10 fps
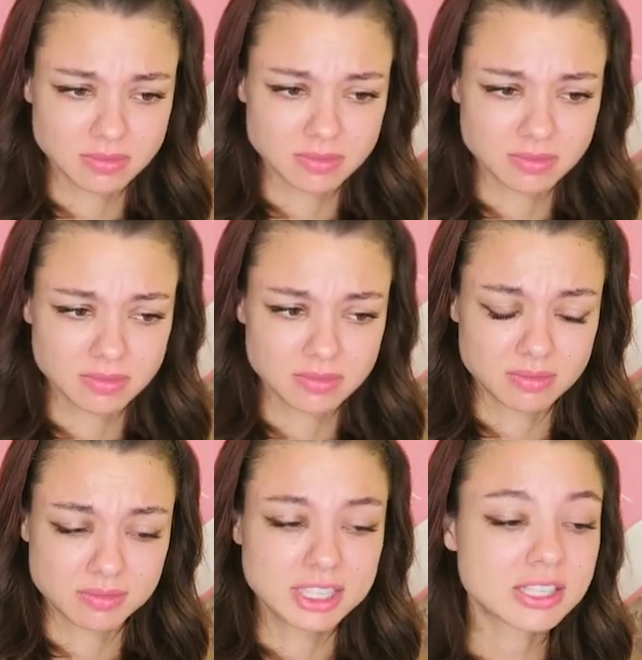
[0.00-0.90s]
you'll
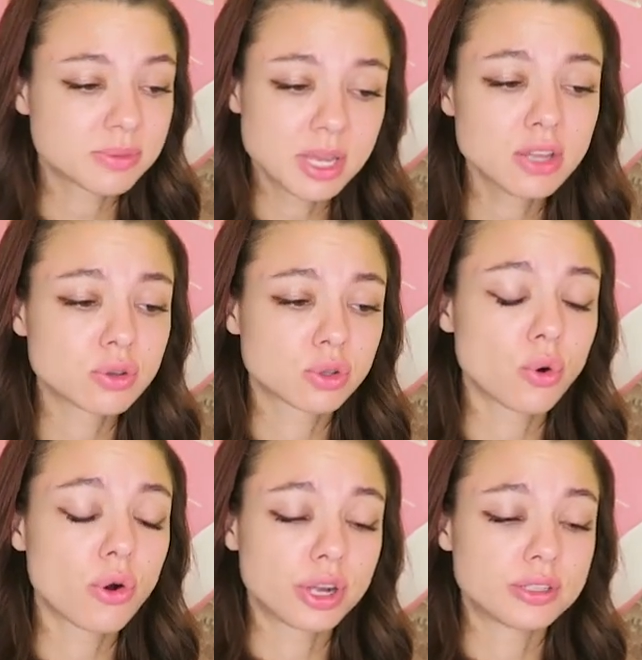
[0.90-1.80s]
like it. Don't
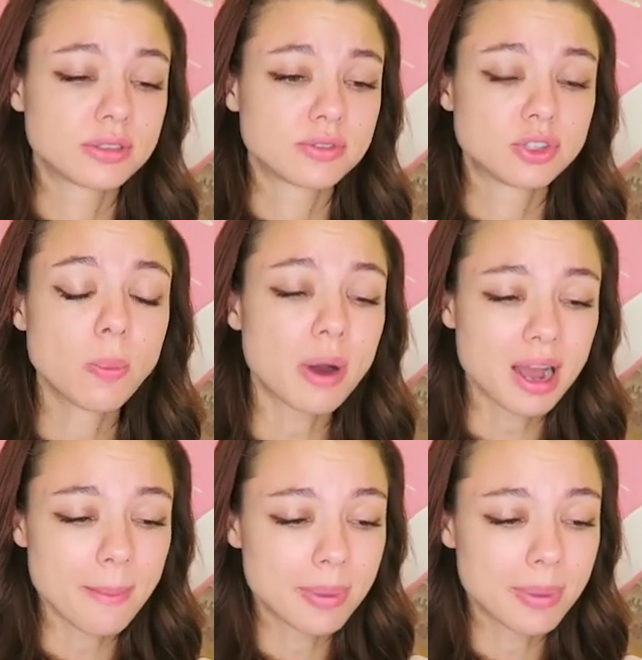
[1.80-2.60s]
touch her anymore.